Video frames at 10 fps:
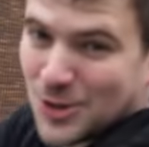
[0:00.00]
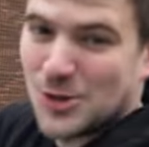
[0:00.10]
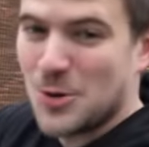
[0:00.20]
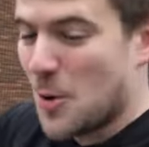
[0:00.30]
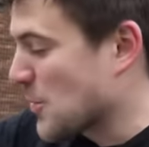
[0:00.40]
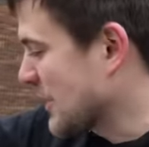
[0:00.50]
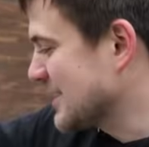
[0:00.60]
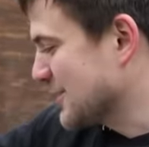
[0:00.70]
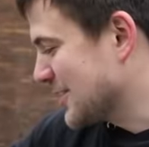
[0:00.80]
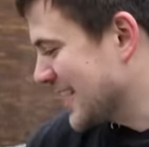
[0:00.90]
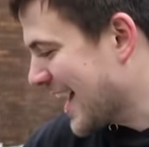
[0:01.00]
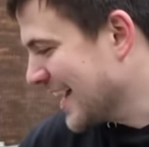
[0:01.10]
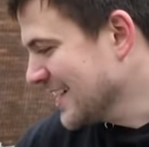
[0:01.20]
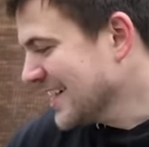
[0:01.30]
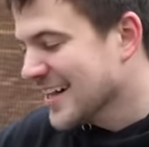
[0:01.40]
show you what we're gonna do
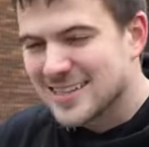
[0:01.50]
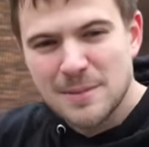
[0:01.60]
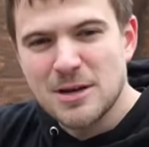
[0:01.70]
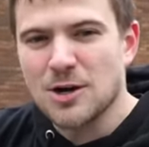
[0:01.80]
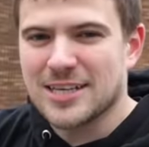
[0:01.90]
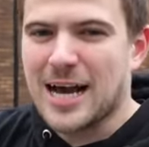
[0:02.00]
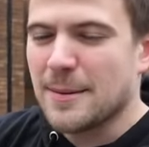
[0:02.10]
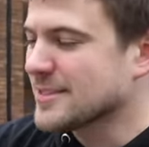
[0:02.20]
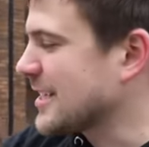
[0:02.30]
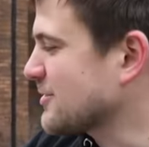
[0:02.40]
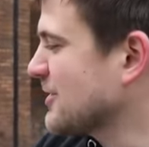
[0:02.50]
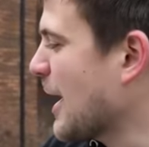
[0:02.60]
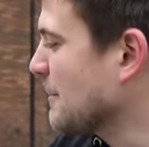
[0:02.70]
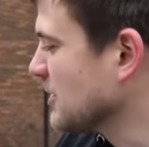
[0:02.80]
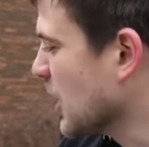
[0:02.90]
today, let me know in the comment section
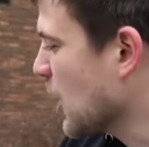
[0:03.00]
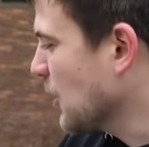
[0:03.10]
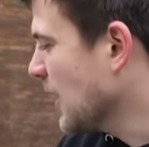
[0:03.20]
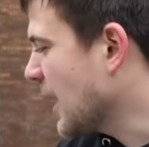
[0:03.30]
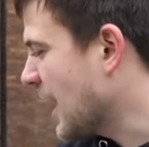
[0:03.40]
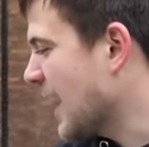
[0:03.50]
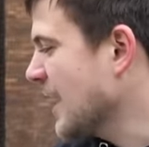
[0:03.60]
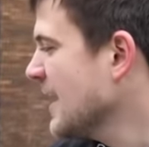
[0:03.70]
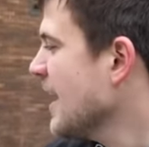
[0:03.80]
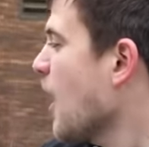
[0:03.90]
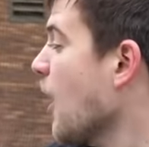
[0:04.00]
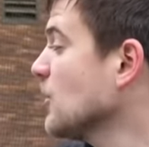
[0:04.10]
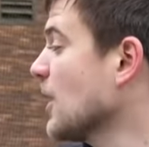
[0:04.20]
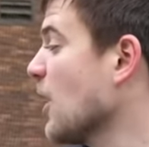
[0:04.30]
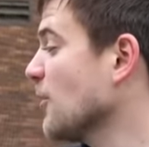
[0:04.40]
down below.
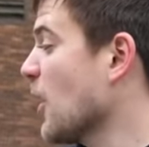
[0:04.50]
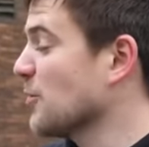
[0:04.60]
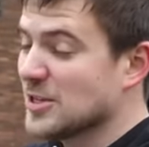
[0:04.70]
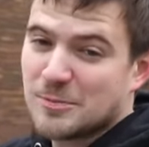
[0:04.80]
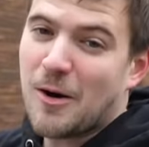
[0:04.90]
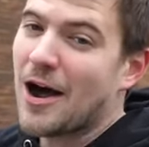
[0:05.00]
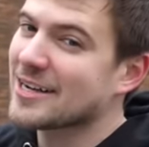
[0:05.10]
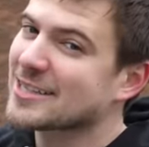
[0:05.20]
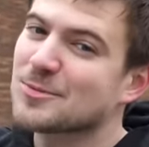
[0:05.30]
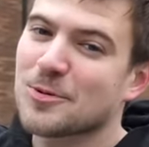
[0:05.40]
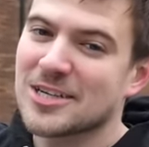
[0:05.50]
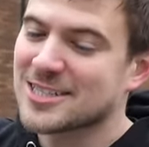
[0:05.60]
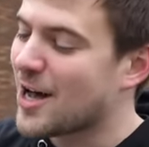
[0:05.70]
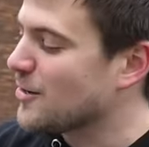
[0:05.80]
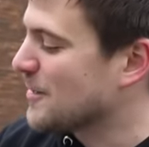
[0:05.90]
All in all though, this product is pretty
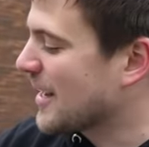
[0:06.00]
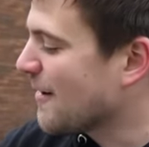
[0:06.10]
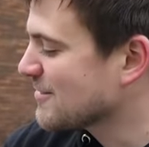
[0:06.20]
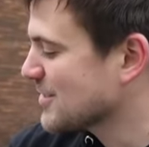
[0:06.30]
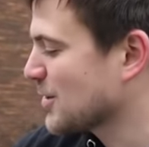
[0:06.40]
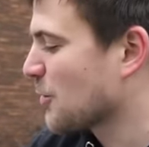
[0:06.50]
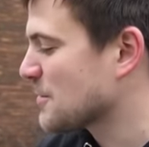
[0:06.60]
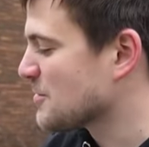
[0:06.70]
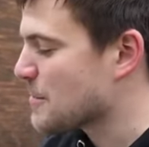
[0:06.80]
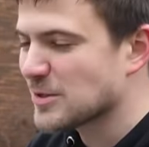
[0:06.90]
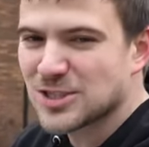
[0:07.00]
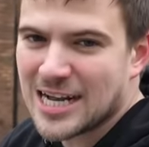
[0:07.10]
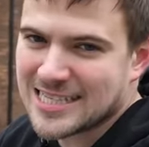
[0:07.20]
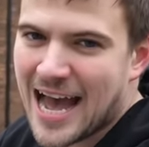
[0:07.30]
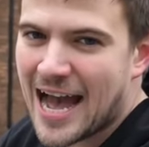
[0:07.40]
solid, man. Obviously, you don't wanna be ripping
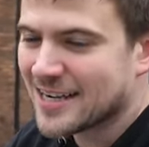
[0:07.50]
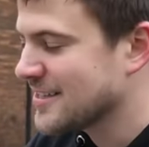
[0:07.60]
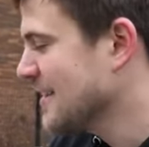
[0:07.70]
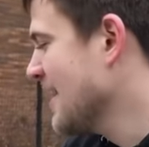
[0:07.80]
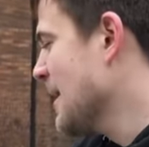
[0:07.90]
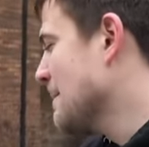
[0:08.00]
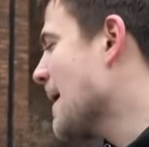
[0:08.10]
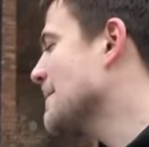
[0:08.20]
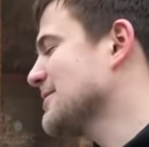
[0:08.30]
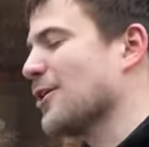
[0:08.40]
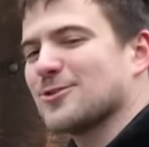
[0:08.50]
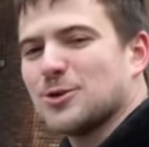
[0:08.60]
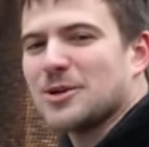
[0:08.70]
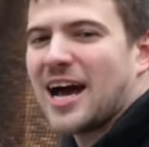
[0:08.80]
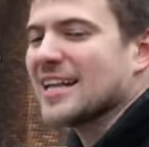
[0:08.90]
shots at it. Maybe don't
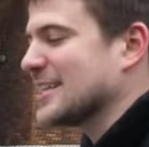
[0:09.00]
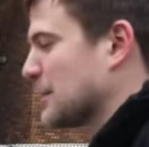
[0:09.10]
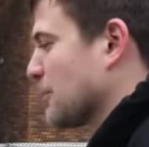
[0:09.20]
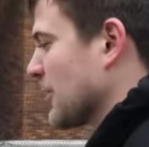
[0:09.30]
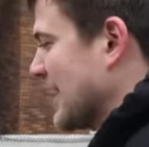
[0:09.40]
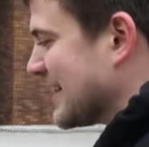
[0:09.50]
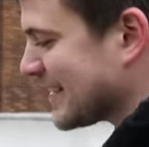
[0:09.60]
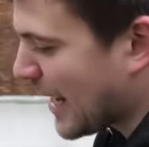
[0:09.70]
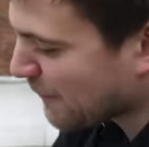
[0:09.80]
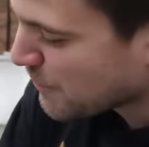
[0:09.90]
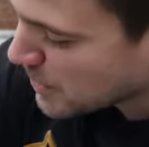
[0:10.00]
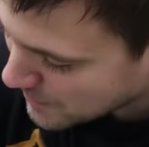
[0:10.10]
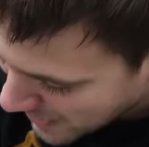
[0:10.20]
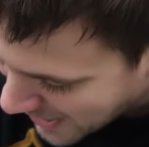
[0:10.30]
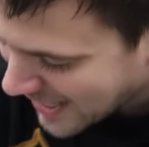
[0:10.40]
do what I did and put it in the net. If you put
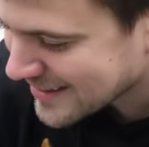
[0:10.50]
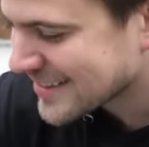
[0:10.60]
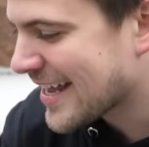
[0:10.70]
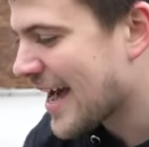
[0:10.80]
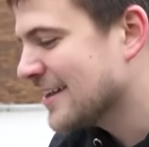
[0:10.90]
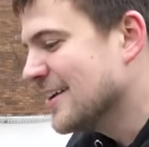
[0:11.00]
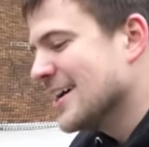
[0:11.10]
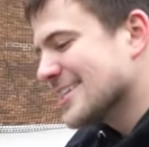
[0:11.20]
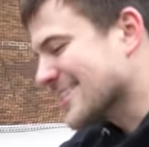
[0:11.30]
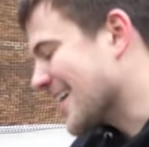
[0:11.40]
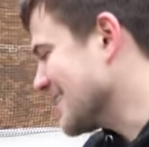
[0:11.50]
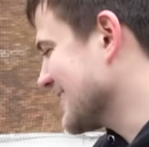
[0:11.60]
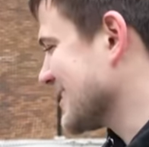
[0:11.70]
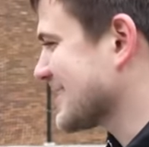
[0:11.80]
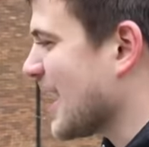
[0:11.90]
it behind the net, slightly
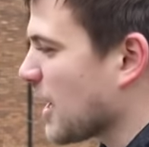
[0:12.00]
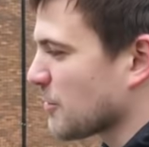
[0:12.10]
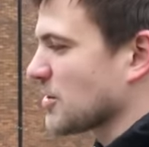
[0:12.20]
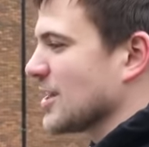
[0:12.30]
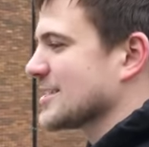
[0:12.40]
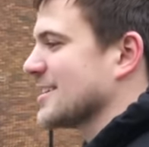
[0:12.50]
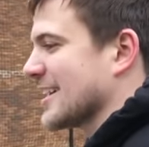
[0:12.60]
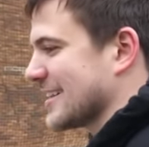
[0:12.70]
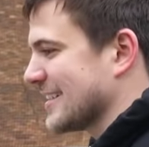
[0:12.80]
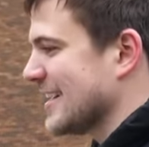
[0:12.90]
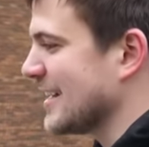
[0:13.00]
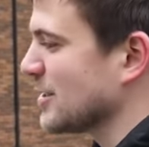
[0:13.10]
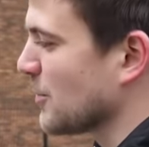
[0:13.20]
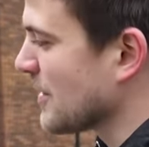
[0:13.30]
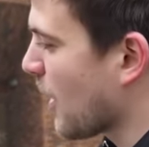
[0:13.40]
to the side where you're less likely to hit it,
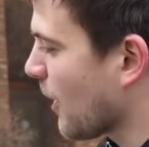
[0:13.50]
you'll be all